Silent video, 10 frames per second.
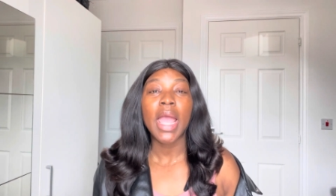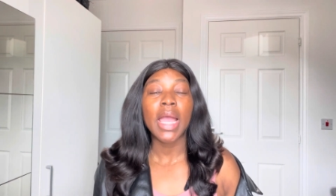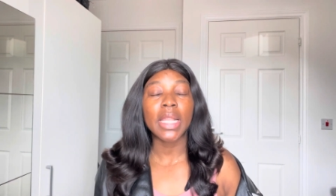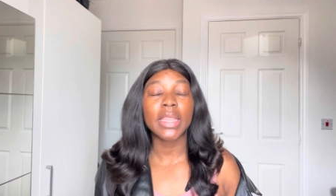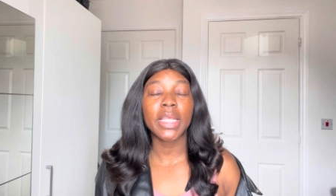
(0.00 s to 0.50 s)

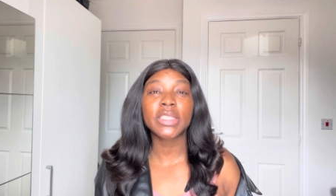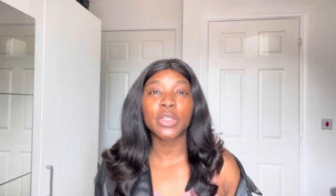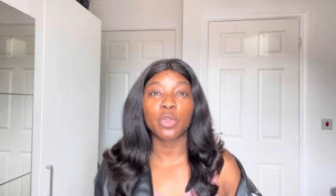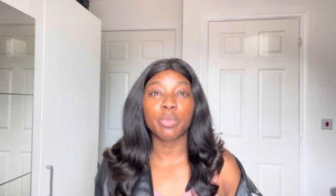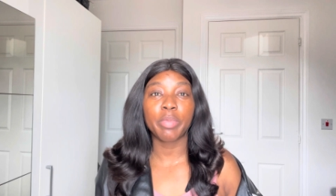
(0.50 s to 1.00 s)
and this
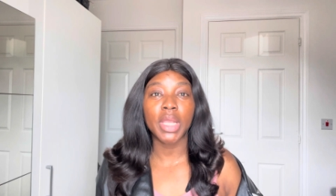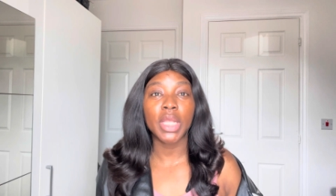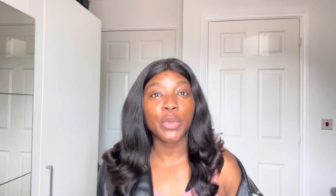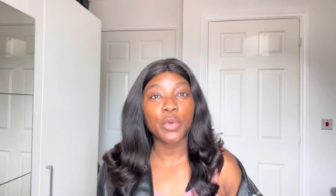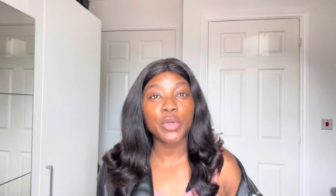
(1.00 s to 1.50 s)
could be
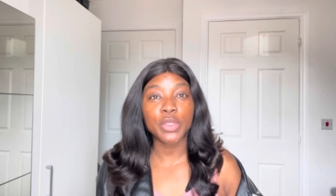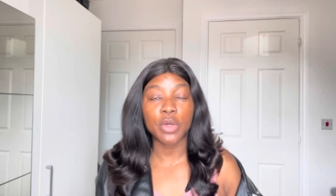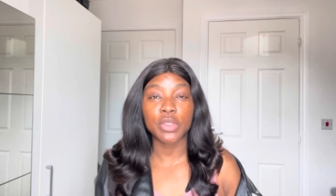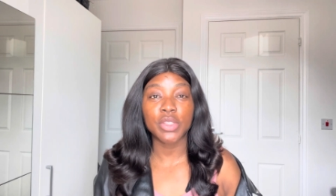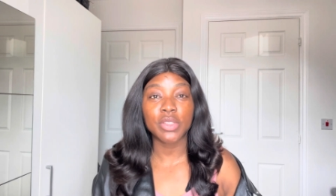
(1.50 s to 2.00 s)
those
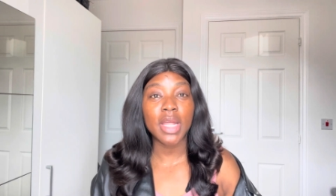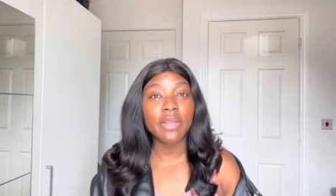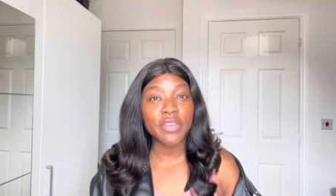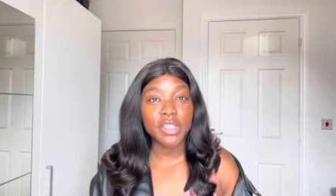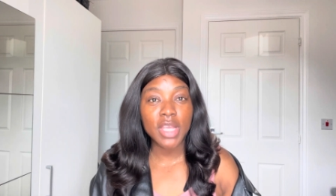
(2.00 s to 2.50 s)
on student
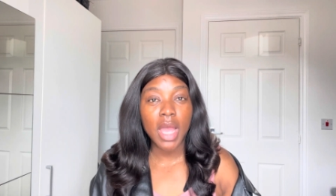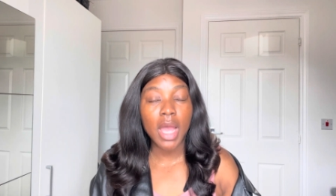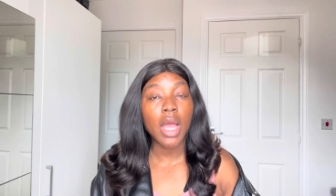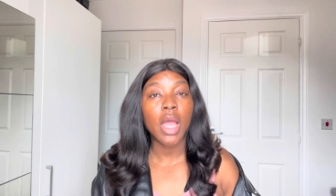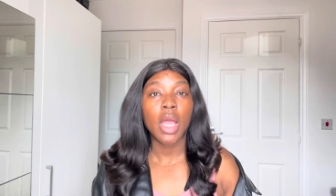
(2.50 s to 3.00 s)

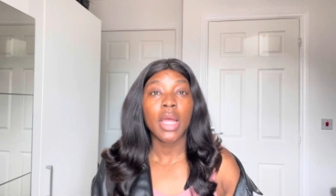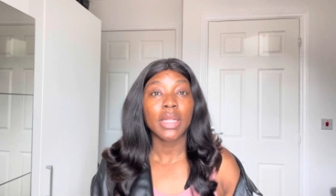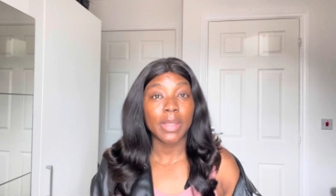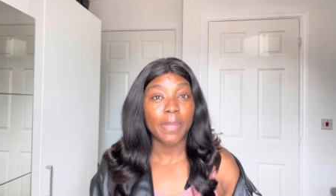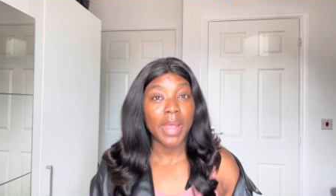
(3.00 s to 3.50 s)
visa,
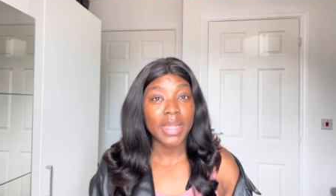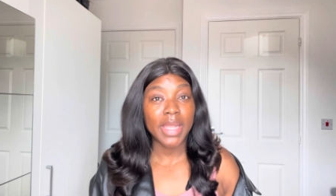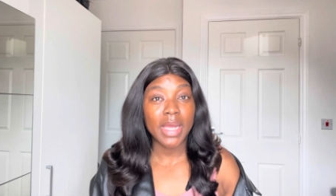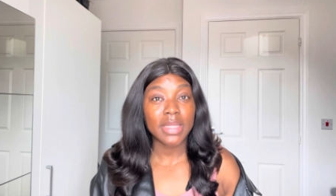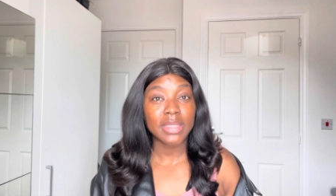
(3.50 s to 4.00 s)

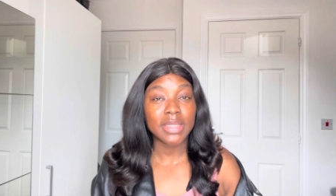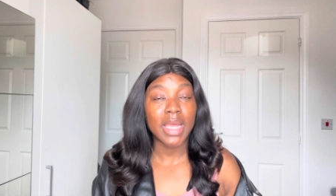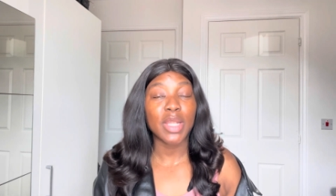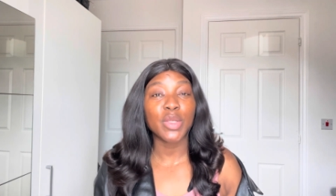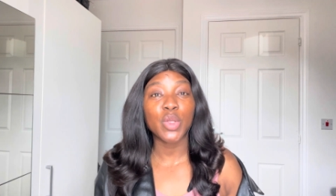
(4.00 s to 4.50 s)
dependents,
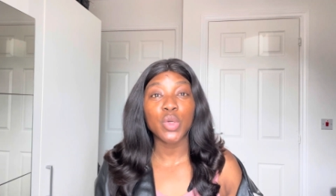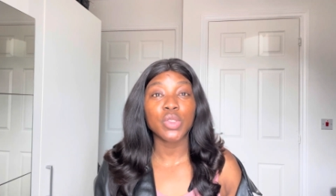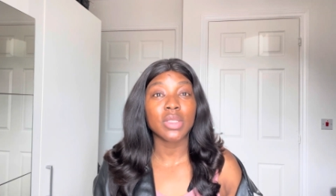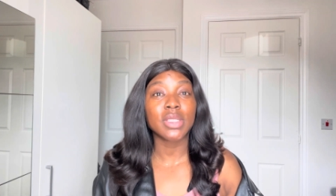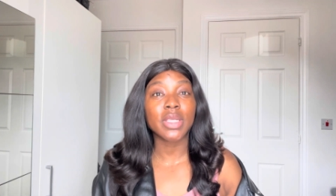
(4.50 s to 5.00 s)
and those
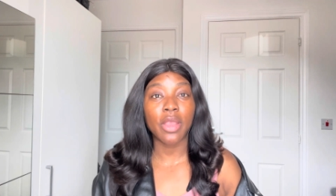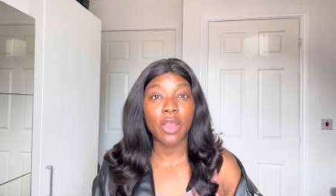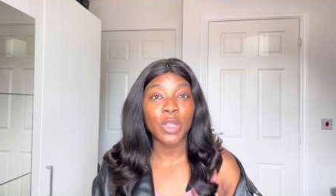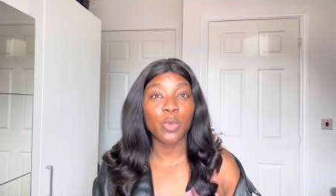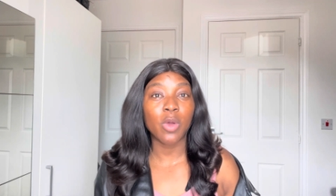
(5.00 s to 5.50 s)
on
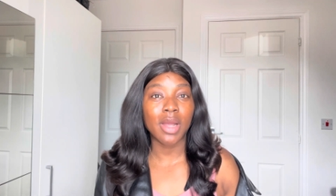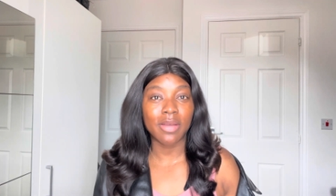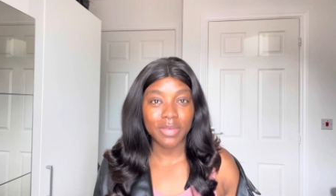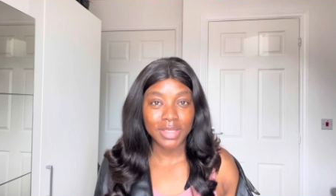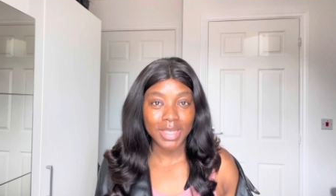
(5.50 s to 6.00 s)
skilled worker
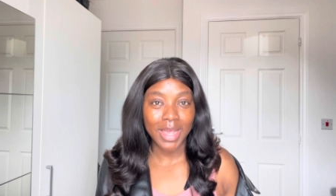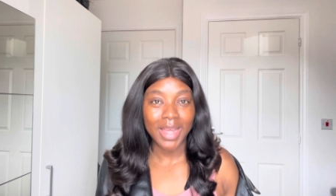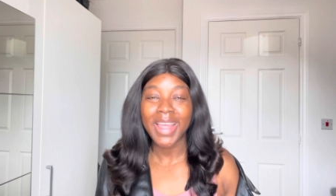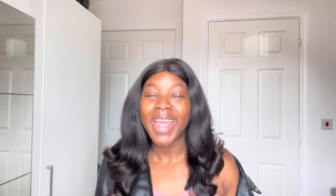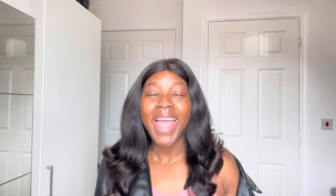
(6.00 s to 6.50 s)
visa.
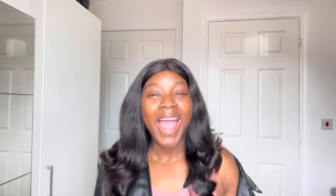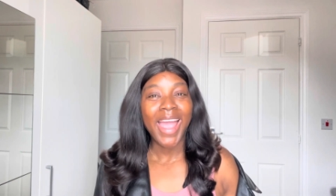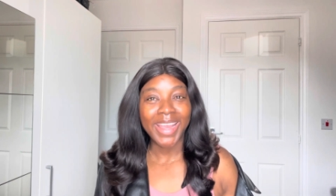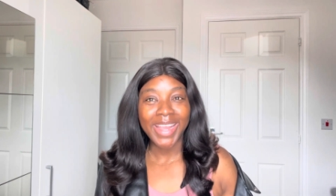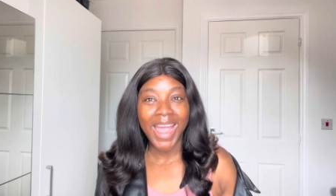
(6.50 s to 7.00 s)

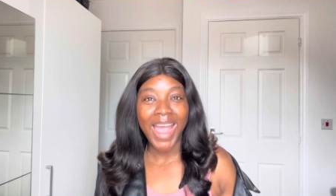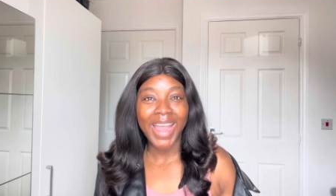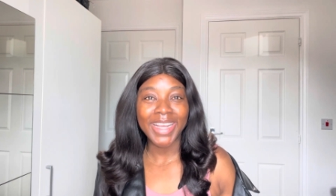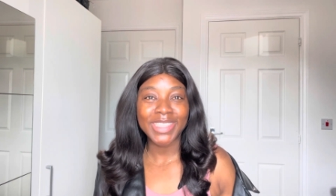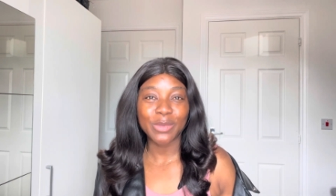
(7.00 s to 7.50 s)
Hey
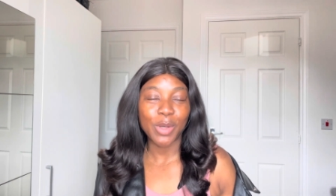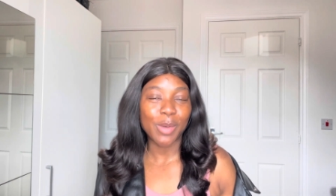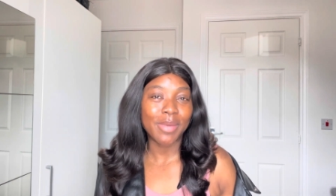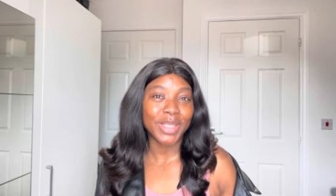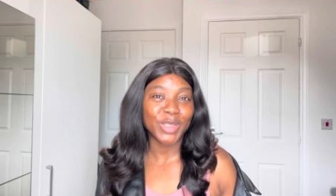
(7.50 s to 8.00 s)
guys, welcome
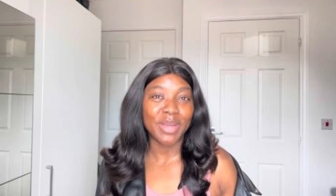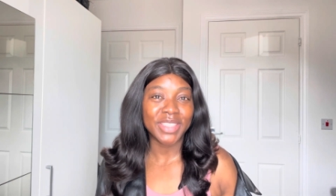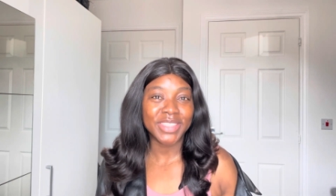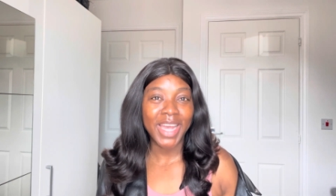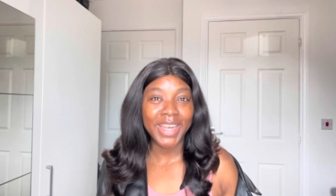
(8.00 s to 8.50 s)
back to my
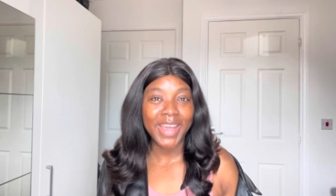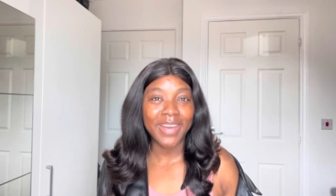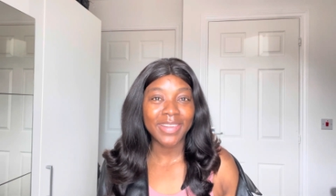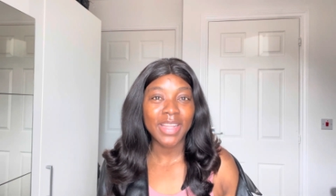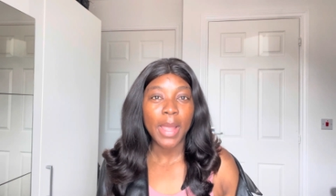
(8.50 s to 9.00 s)
channel.